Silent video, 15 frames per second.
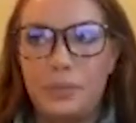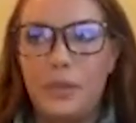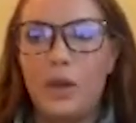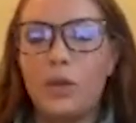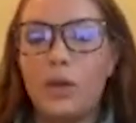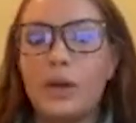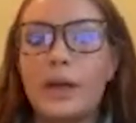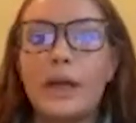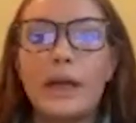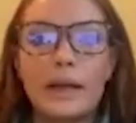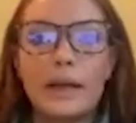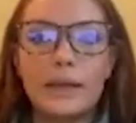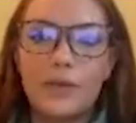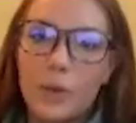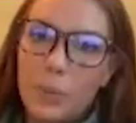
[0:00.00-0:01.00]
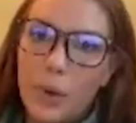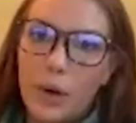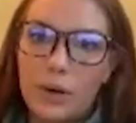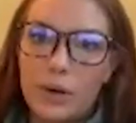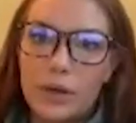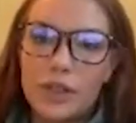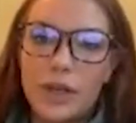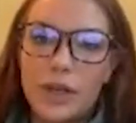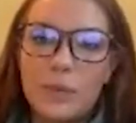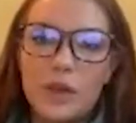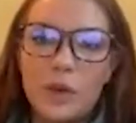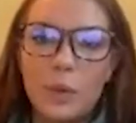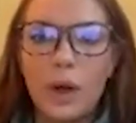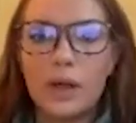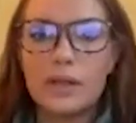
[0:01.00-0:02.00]
looking at different partnerships,
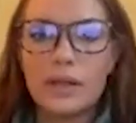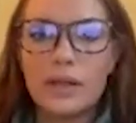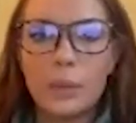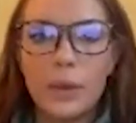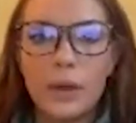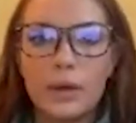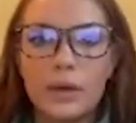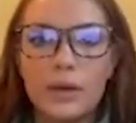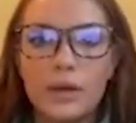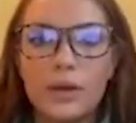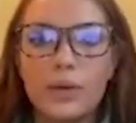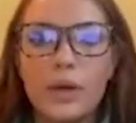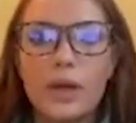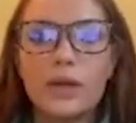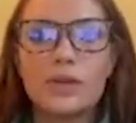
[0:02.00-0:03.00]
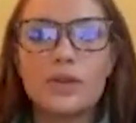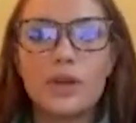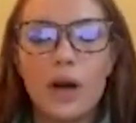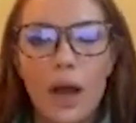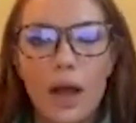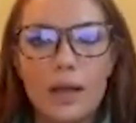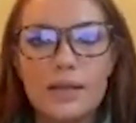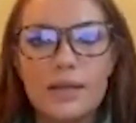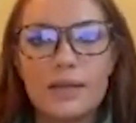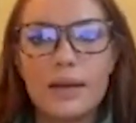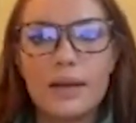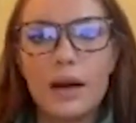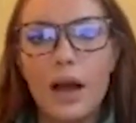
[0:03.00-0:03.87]
you want someone you can trust, and